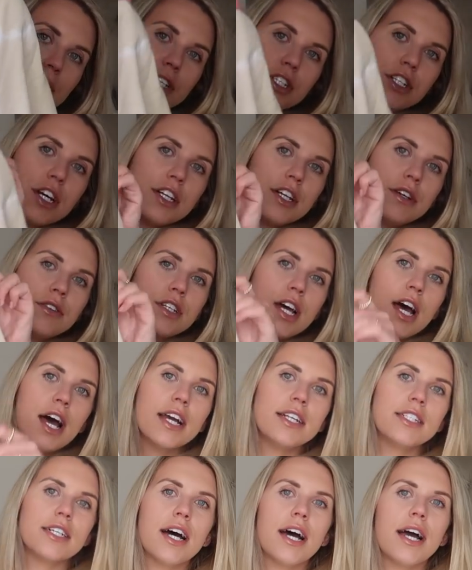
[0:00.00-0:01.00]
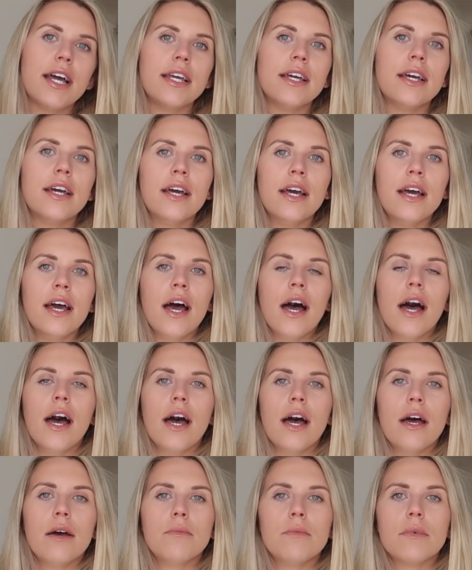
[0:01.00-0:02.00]
which I know tie-dye
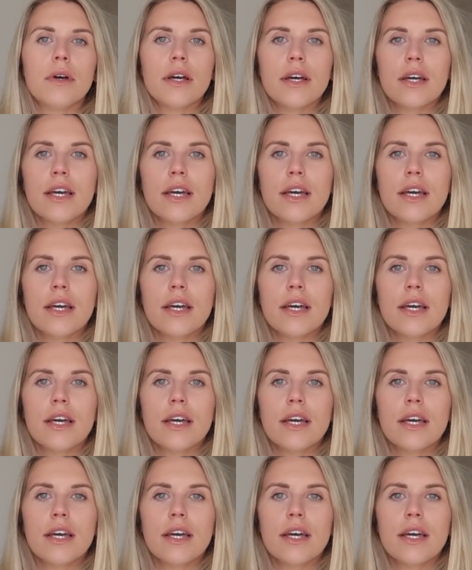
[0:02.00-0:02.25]
um,